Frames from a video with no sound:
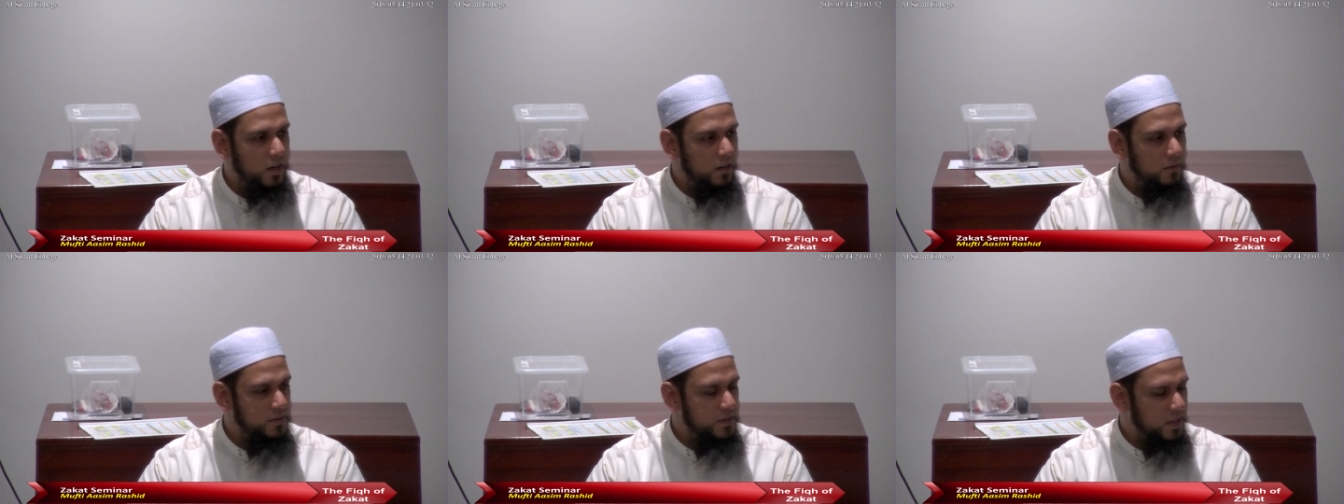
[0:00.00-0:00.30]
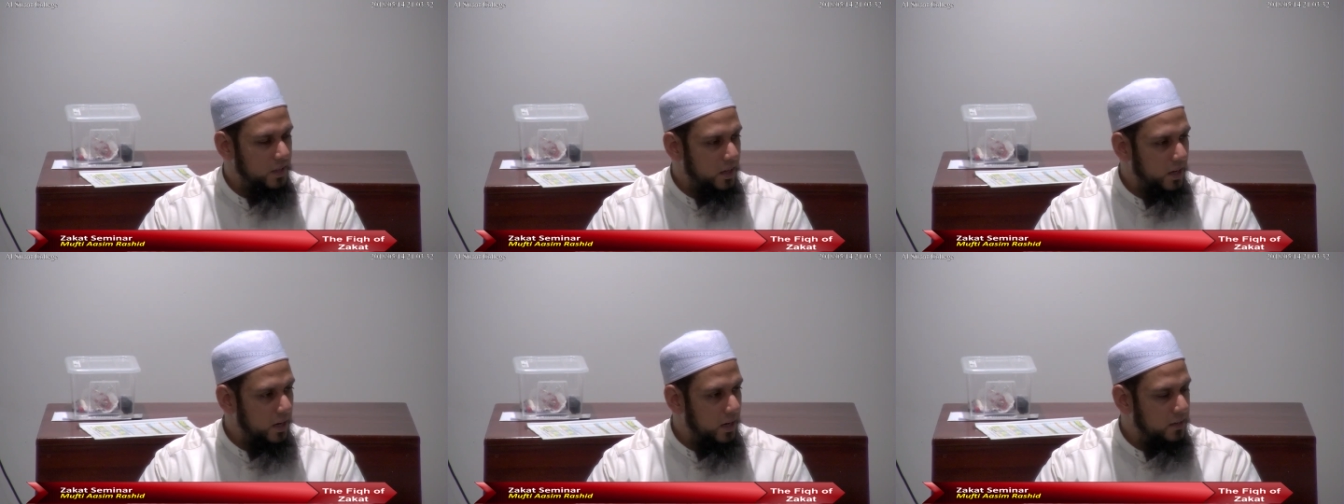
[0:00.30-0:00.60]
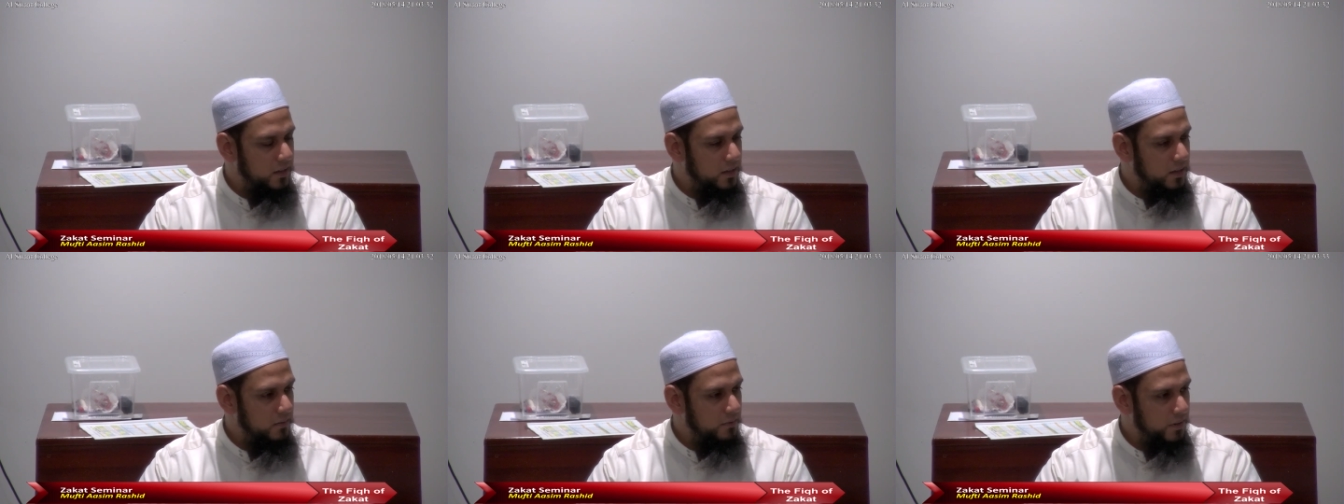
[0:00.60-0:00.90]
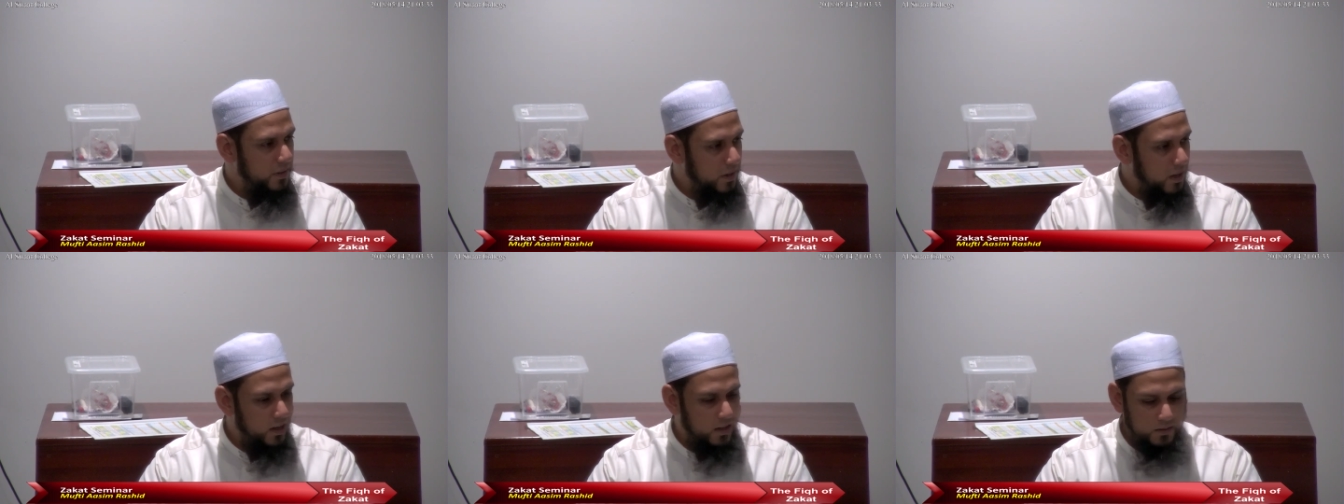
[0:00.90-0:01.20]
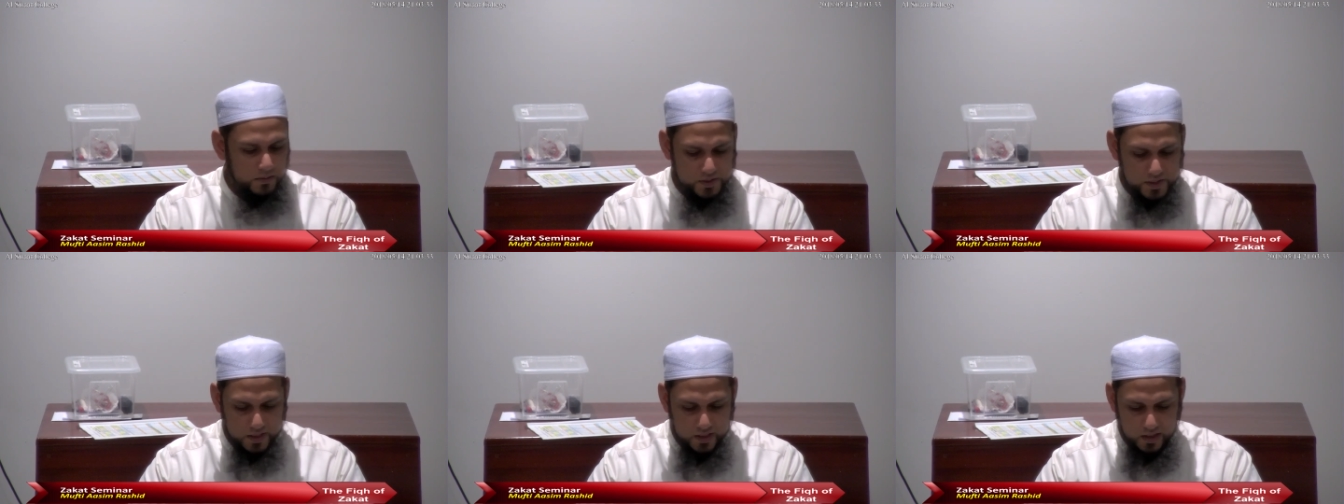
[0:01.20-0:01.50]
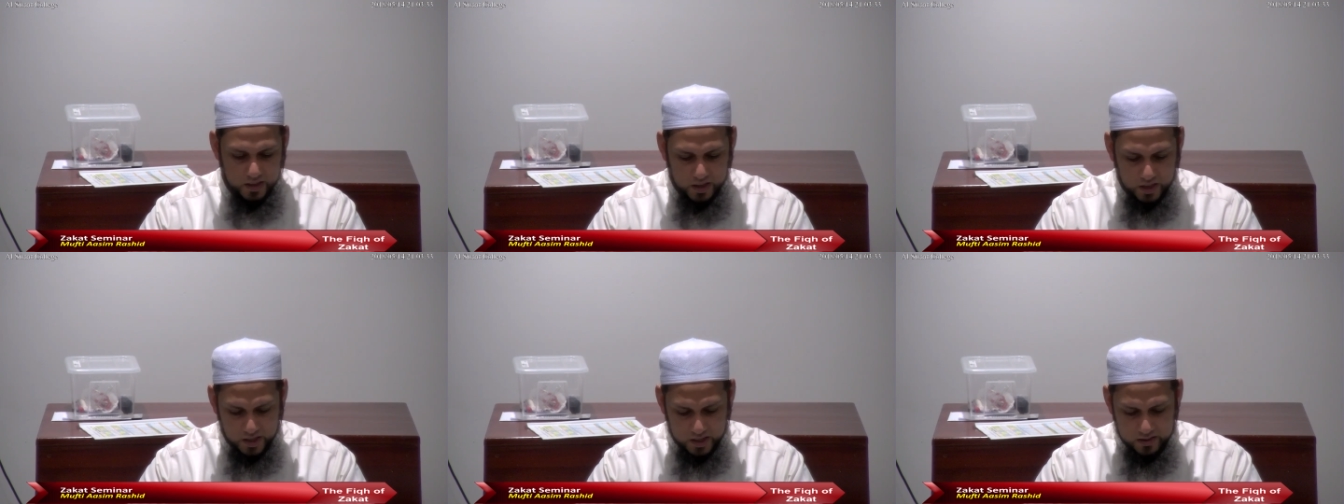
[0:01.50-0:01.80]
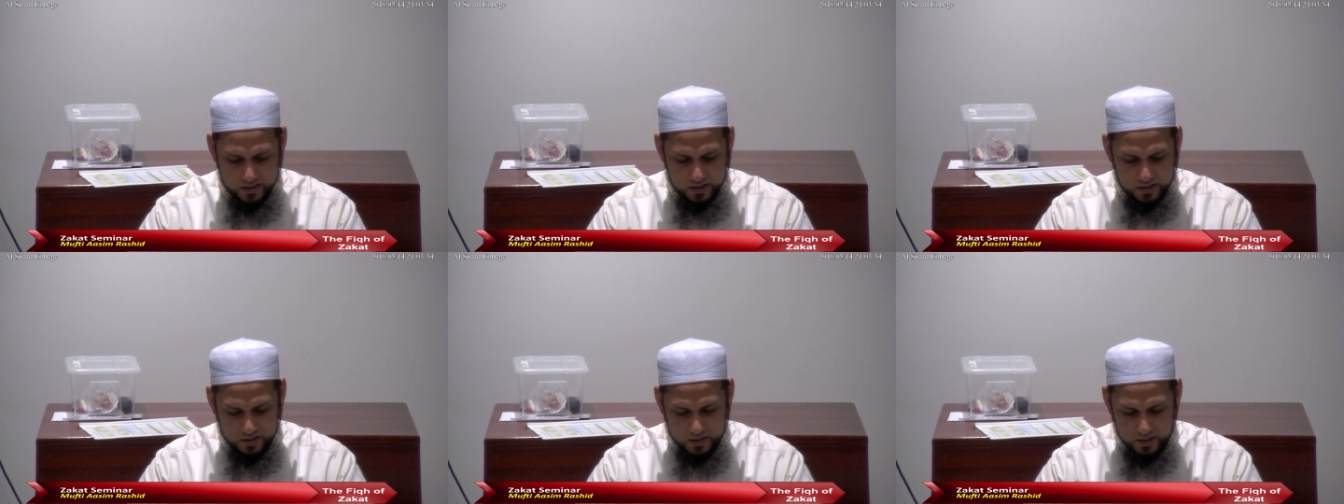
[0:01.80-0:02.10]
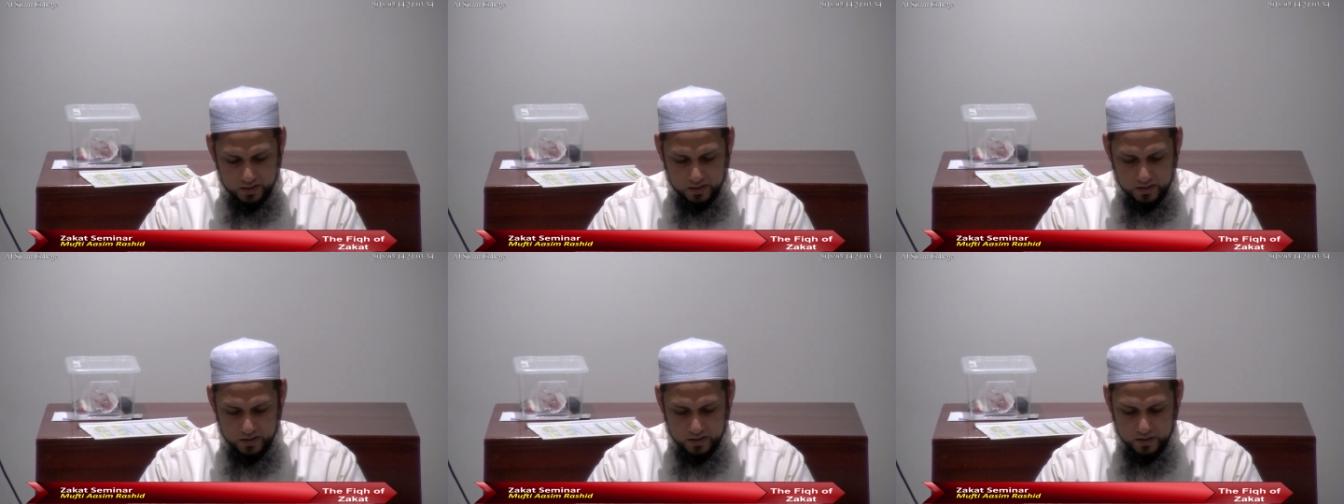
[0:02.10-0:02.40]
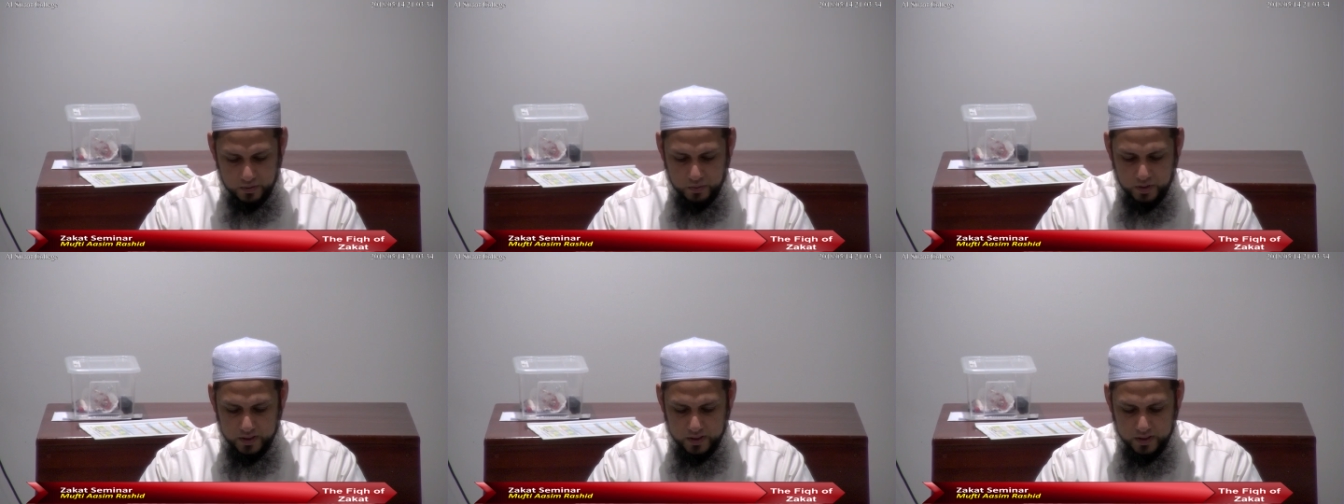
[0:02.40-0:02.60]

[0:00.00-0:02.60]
of zakat and the fadail of sadaqat.